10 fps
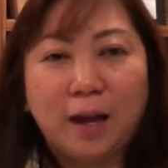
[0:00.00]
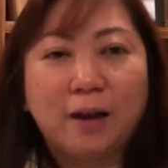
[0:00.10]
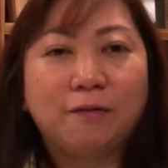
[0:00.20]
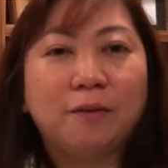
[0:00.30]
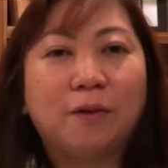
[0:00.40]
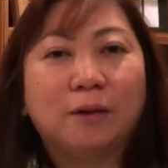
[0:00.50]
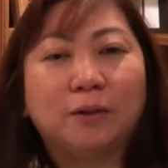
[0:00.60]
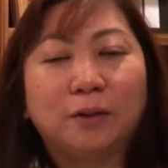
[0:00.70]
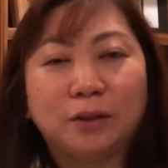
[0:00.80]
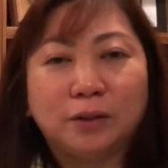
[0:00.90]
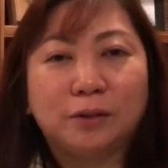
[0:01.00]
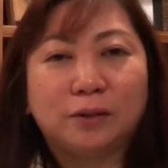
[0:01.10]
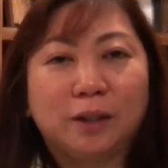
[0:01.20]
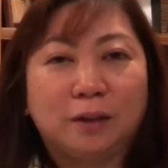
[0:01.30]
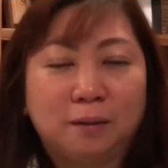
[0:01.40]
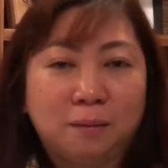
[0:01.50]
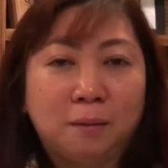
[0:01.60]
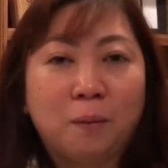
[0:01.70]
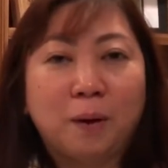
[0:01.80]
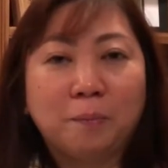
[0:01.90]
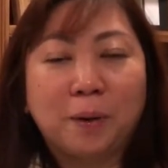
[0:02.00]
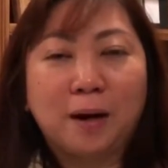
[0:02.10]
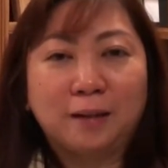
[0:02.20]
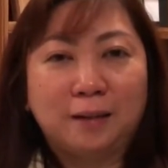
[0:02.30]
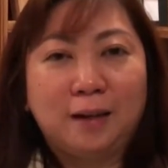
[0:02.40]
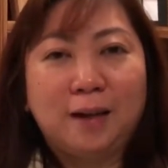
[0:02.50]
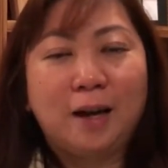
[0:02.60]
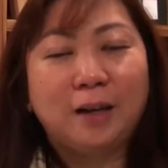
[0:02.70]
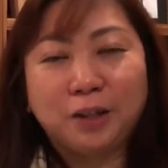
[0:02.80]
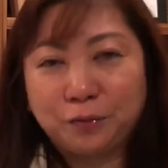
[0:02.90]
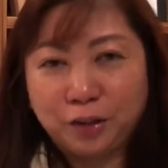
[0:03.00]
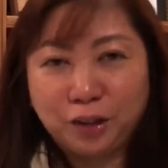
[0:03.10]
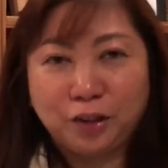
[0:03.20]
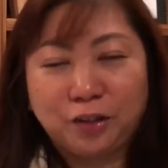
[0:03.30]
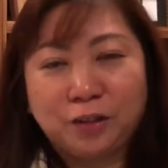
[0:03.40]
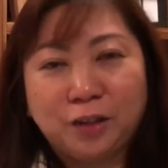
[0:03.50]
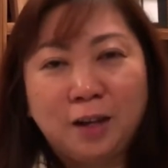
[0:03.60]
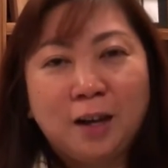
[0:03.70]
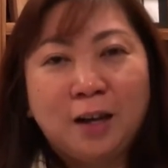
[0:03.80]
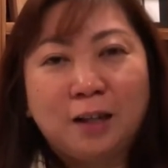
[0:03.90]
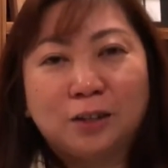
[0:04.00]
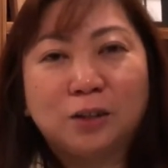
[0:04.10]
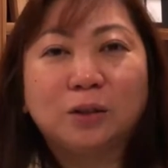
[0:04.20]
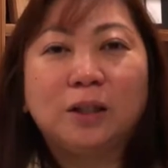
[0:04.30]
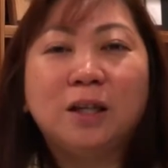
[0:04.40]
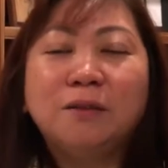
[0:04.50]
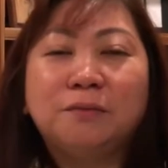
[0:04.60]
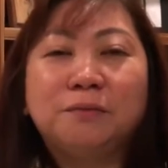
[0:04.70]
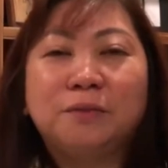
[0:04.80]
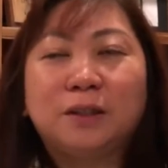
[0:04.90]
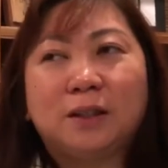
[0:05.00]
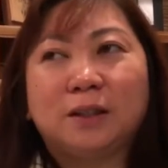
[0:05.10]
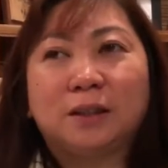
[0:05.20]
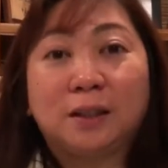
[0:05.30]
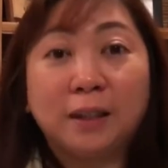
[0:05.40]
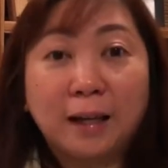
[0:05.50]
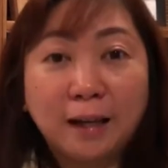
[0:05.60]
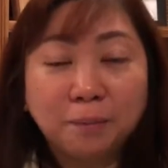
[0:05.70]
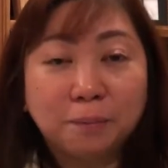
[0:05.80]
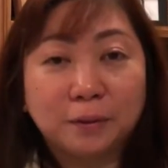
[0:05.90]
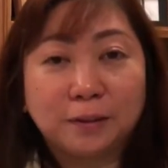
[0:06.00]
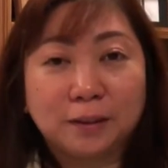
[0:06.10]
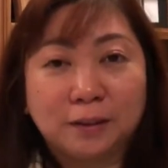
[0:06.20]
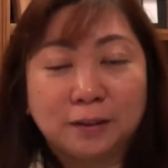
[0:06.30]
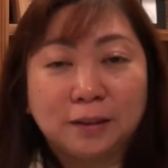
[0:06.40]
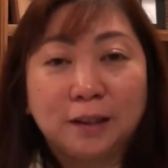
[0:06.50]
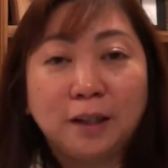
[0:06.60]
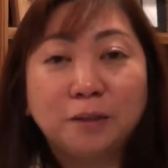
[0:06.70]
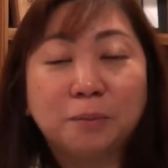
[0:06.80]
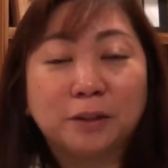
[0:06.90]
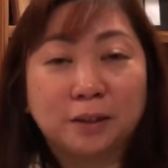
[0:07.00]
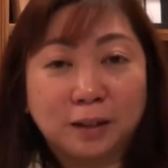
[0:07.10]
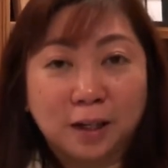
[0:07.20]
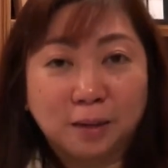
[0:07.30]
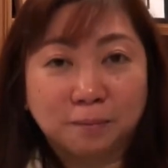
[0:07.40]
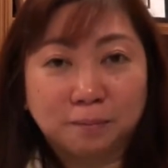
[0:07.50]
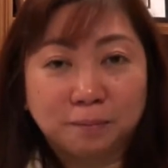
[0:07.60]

Everyone we're going to take one part and it's finished. So if the ninth person come,